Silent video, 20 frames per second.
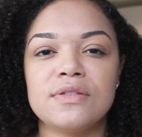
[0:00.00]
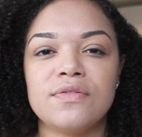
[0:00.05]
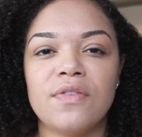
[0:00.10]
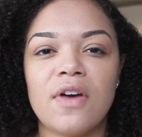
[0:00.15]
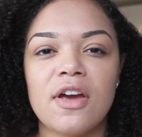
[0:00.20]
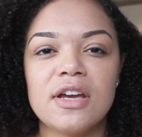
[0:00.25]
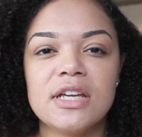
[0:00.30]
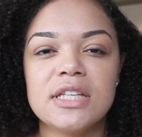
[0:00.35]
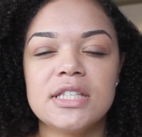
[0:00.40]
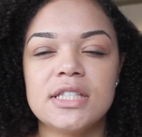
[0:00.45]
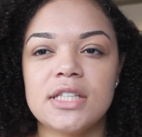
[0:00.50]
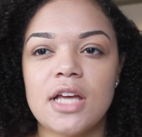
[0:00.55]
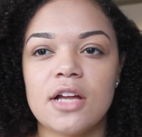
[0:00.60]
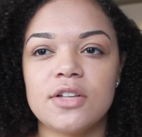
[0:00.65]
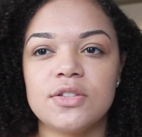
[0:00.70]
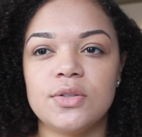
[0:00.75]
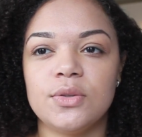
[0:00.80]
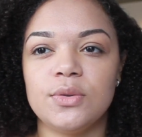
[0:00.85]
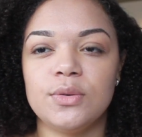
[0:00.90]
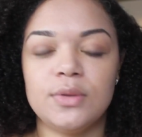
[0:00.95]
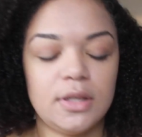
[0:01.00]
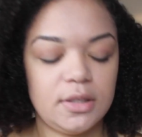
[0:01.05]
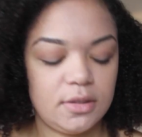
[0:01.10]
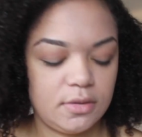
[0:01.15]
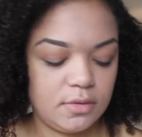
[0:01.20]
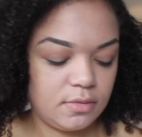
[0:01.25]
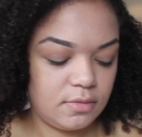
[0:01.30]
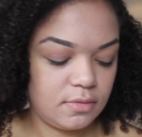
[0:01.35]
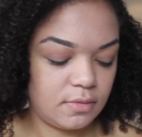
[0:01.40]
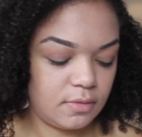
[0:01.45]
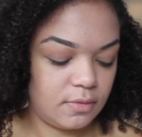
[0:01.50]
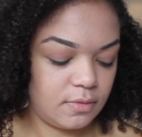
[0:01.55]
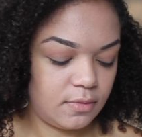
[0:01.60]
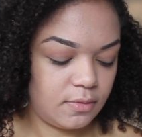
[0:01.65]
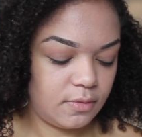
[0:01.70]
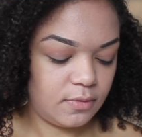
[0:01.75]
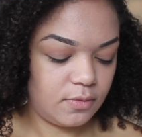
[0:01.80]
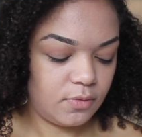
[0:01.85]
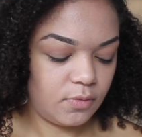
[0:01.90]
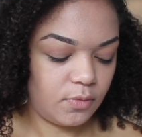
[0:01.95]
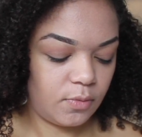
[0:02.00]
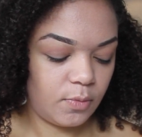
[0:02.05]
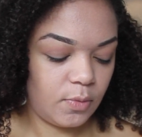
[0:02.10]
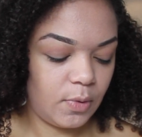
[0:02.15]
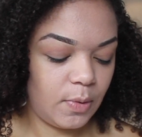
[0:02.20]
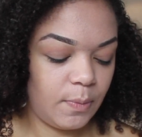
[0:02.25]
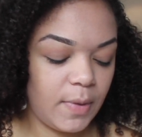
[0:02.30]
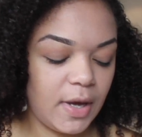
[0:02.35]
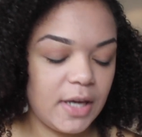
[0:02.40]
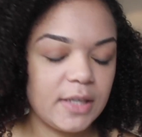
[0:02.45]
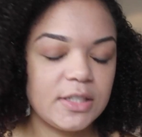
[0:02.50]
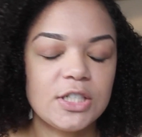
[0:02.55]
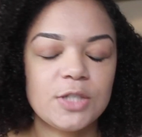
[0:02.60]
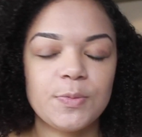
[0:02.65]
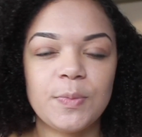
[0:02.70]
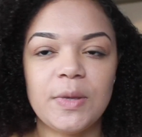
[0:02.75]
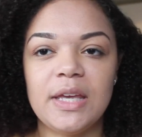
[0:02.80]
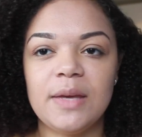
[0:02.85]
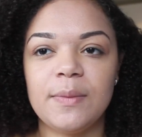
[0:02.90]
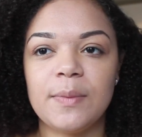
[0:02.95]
very subtle. It might just be